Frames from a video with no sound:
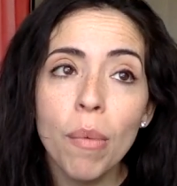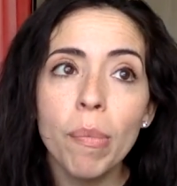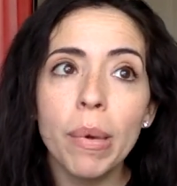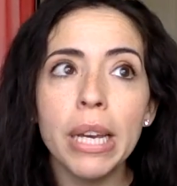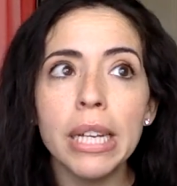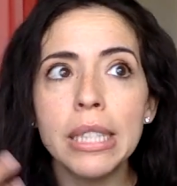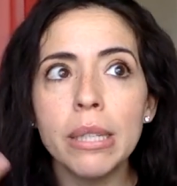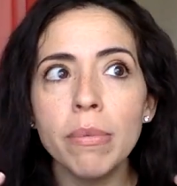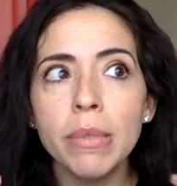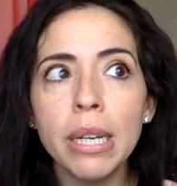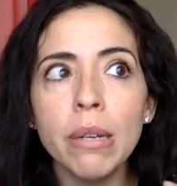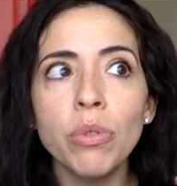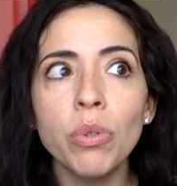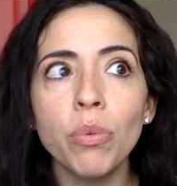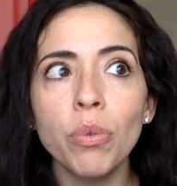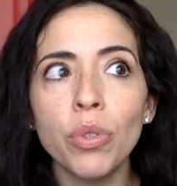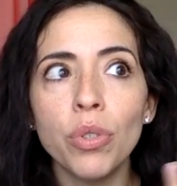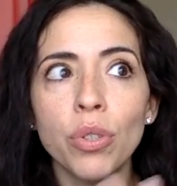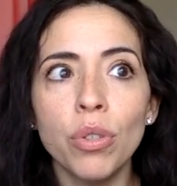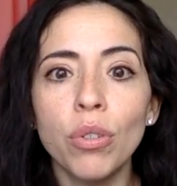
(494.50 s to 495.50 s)
Because sometimes
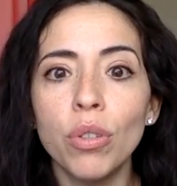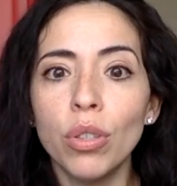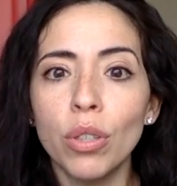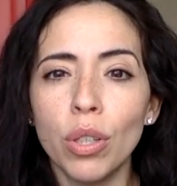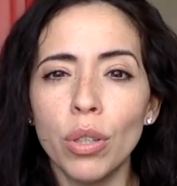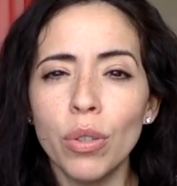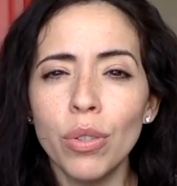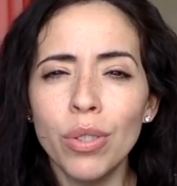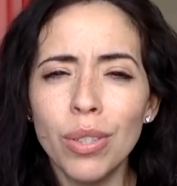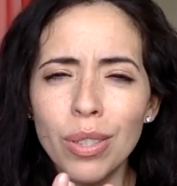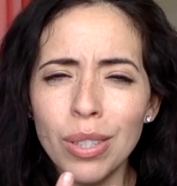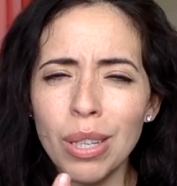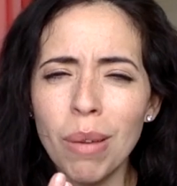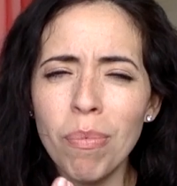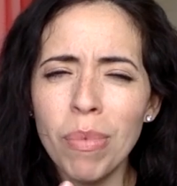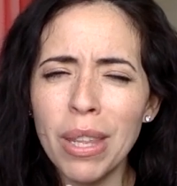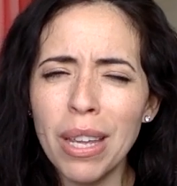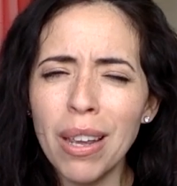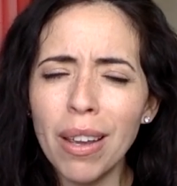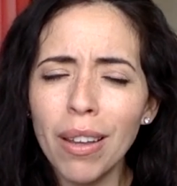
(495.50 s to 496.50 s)
when we're too close to
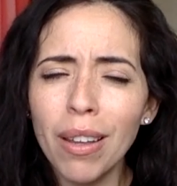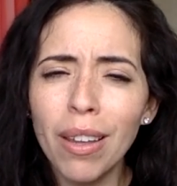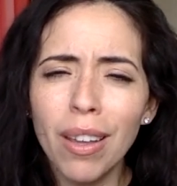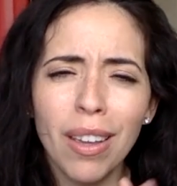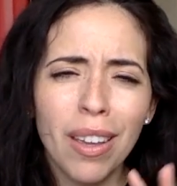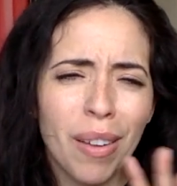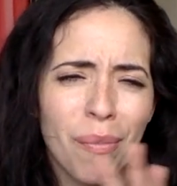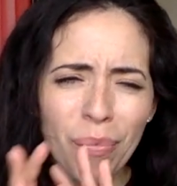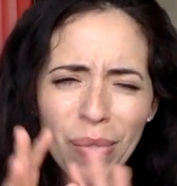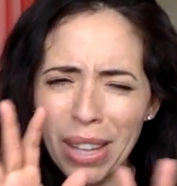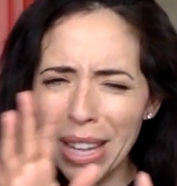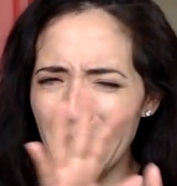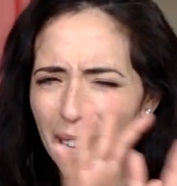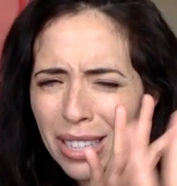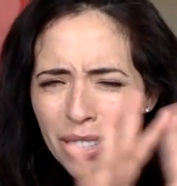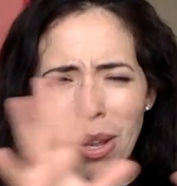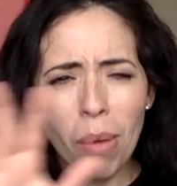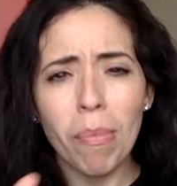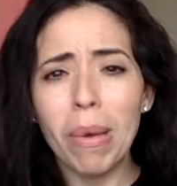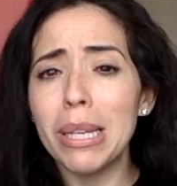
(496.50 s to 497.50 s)
something, it
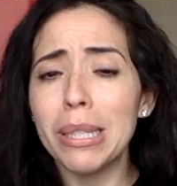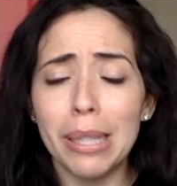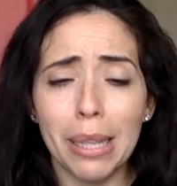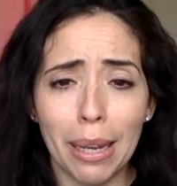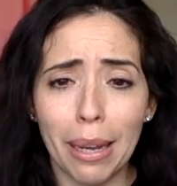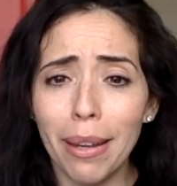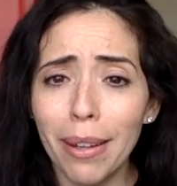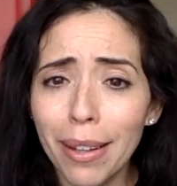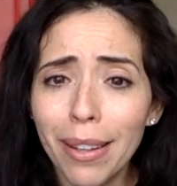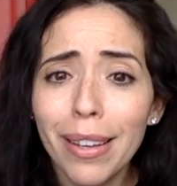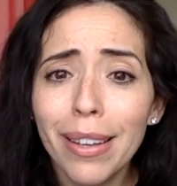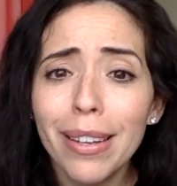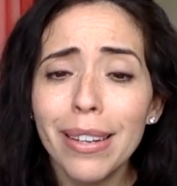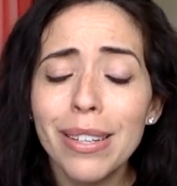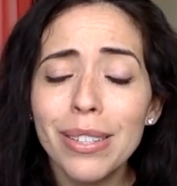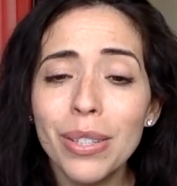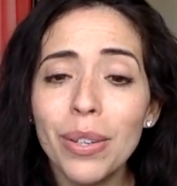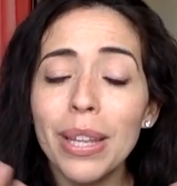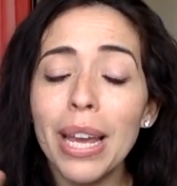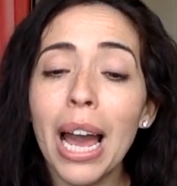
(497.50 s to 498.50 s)
gets all messy.
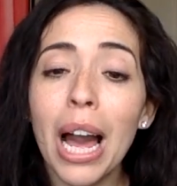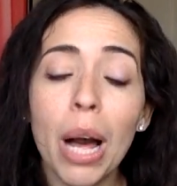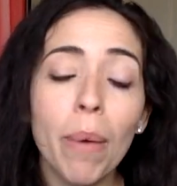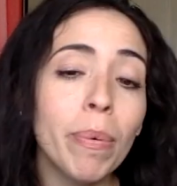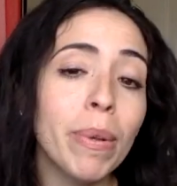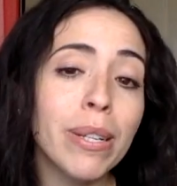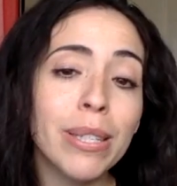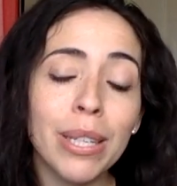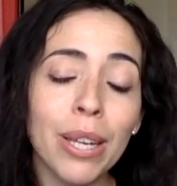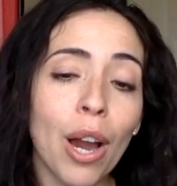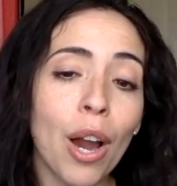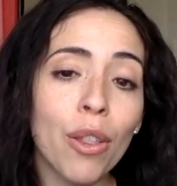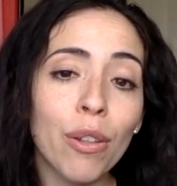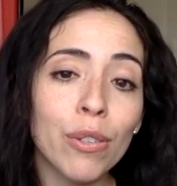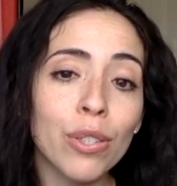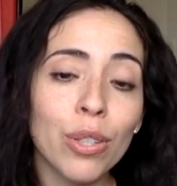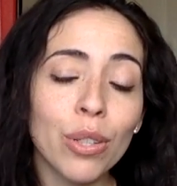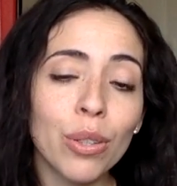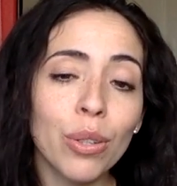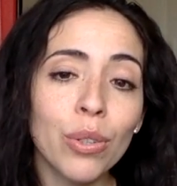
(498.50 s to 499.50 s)
So they help you to see other
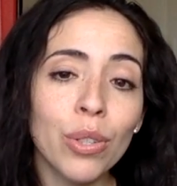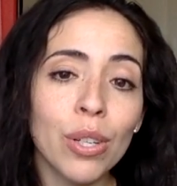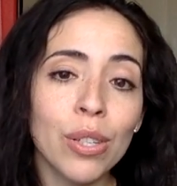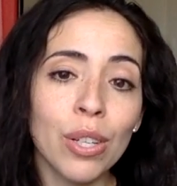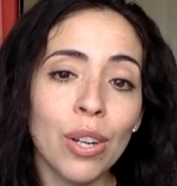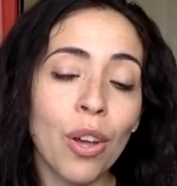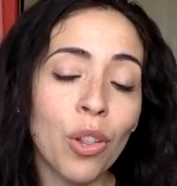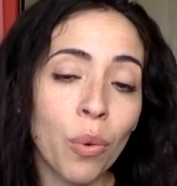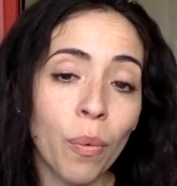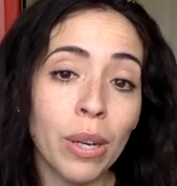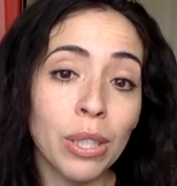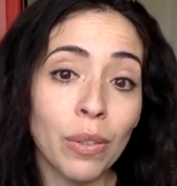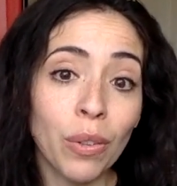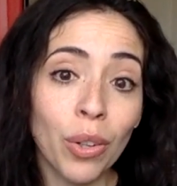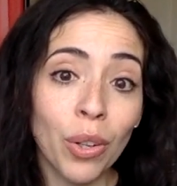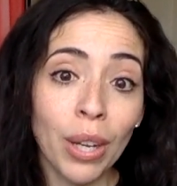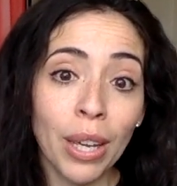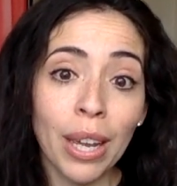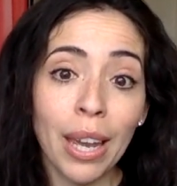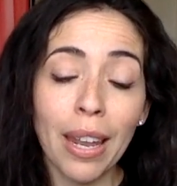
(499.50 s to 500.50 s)
solutions and other ways of
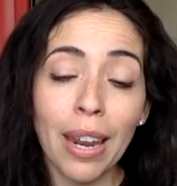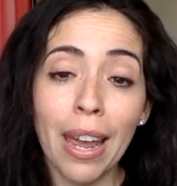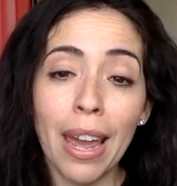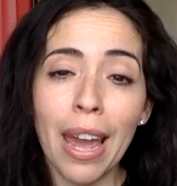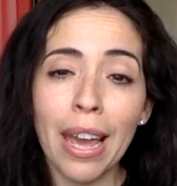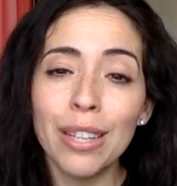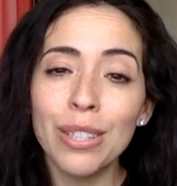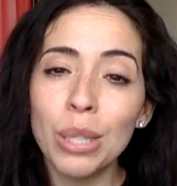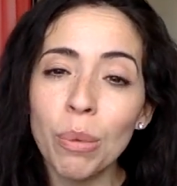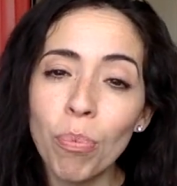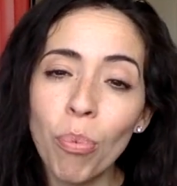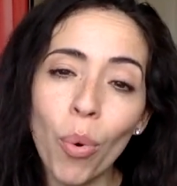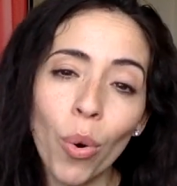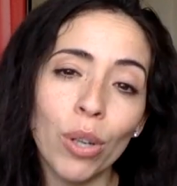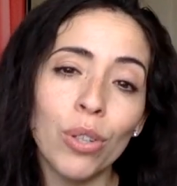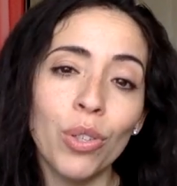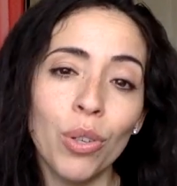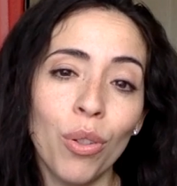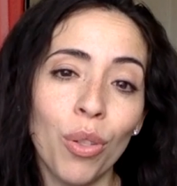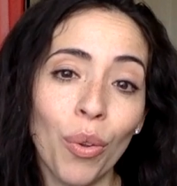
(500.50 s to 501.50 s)
looking at it and
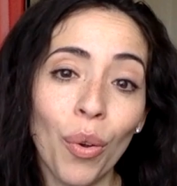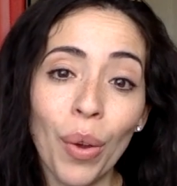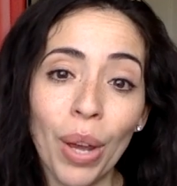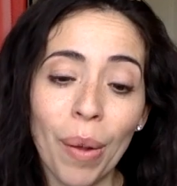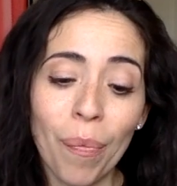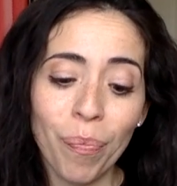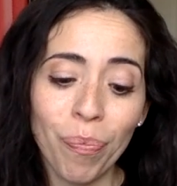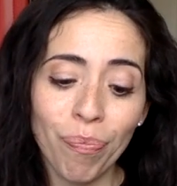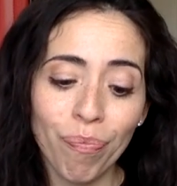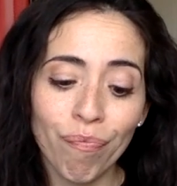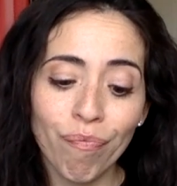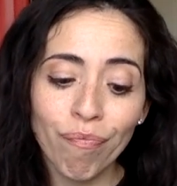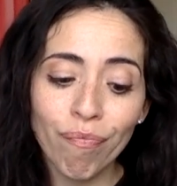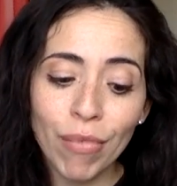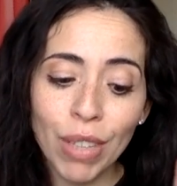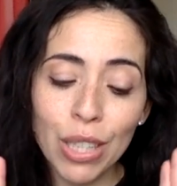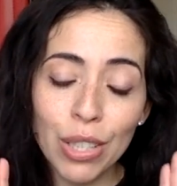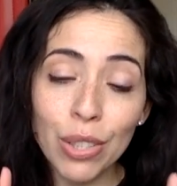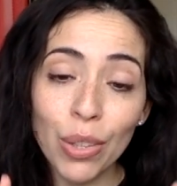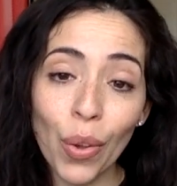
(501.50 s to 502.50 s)
support you through it.
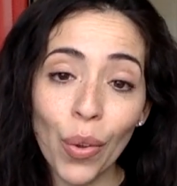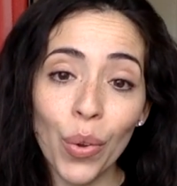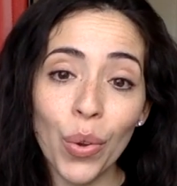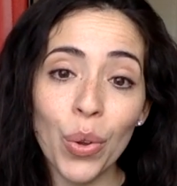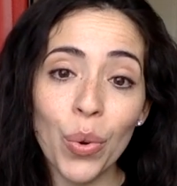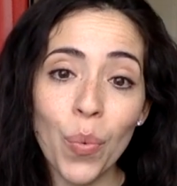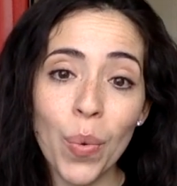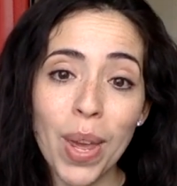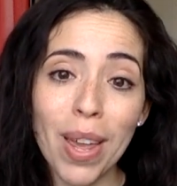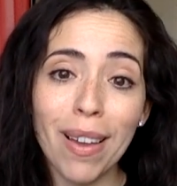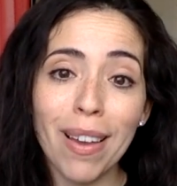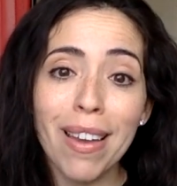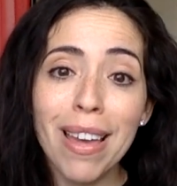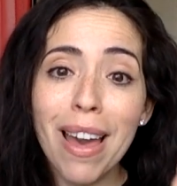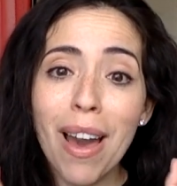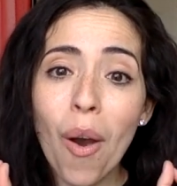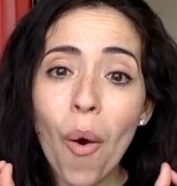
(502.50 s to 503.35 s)
It's a good week.